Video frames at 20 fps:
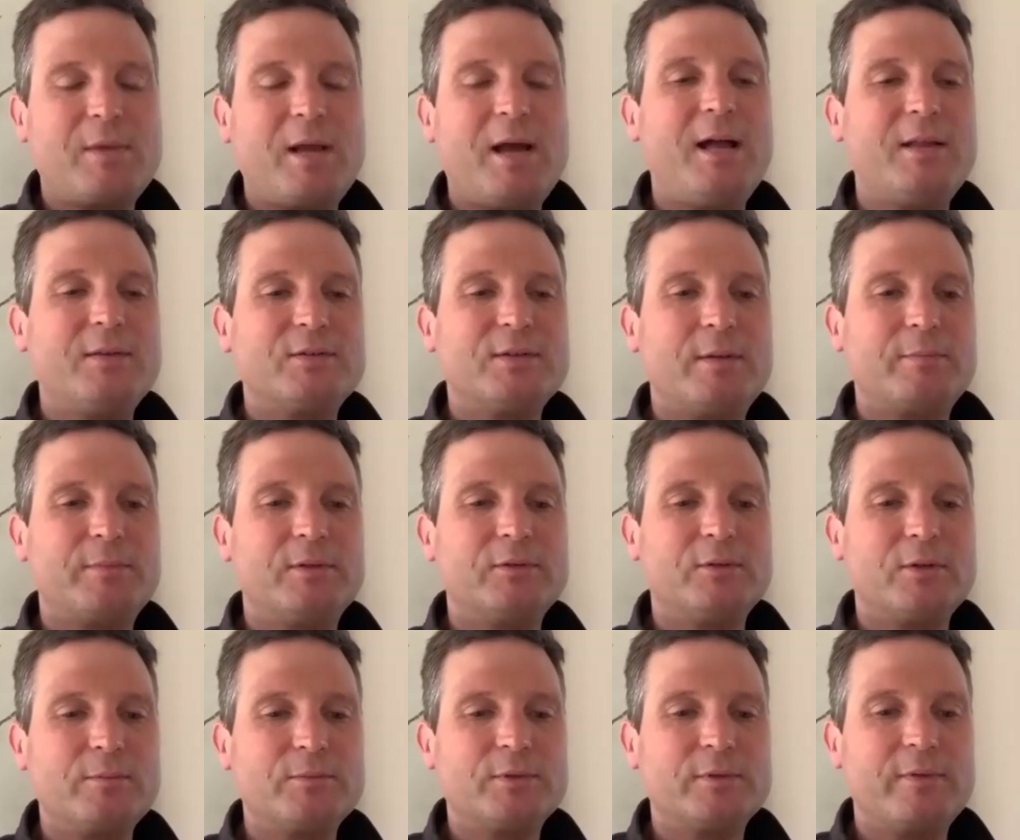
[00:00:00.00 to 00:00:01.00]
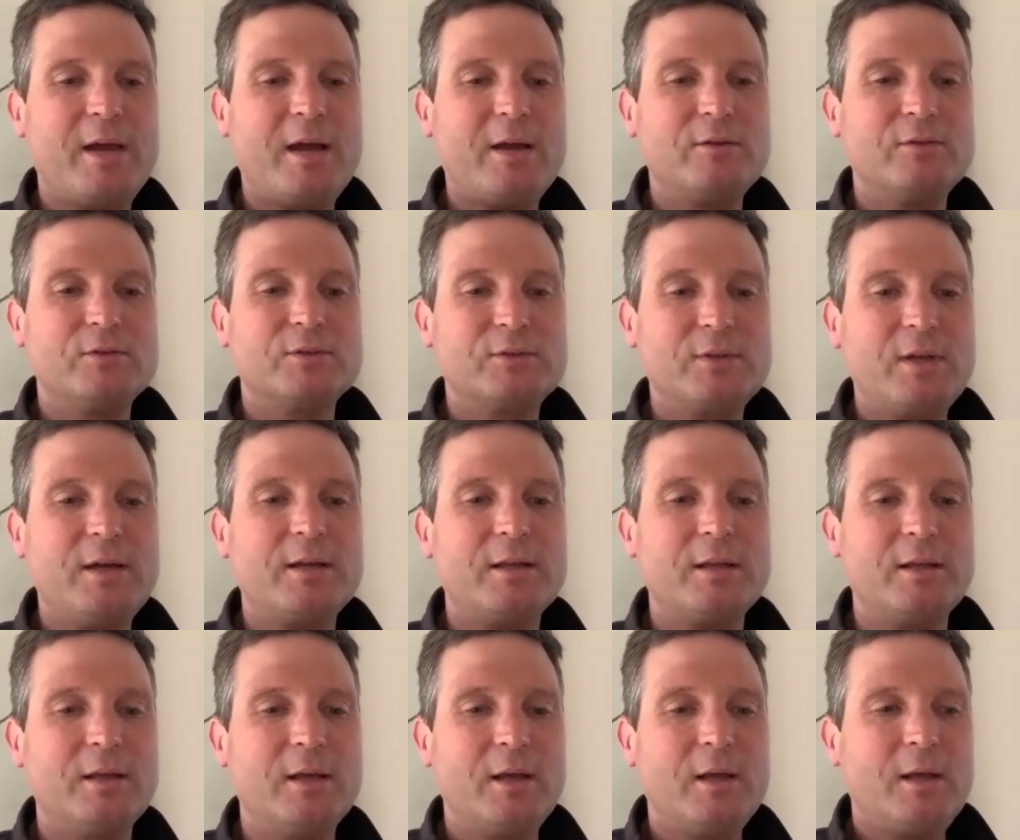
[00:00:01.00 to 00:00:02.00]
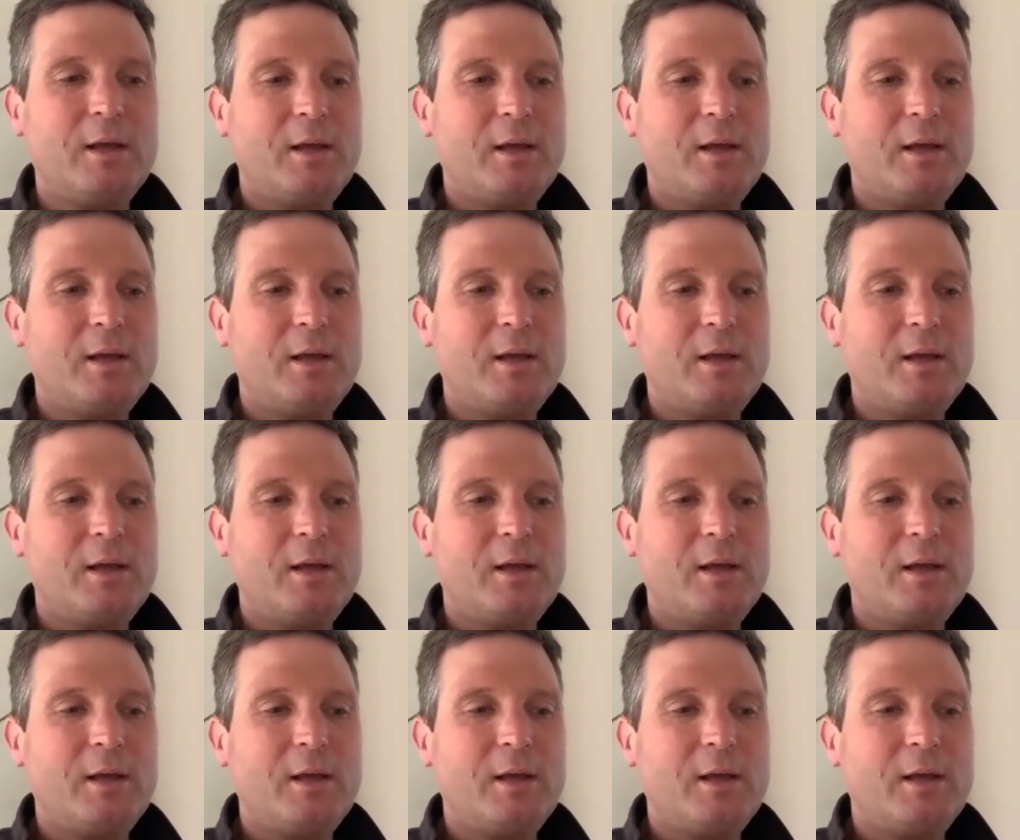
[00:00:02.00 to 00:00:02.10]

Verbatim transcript: concept in terms of how you study.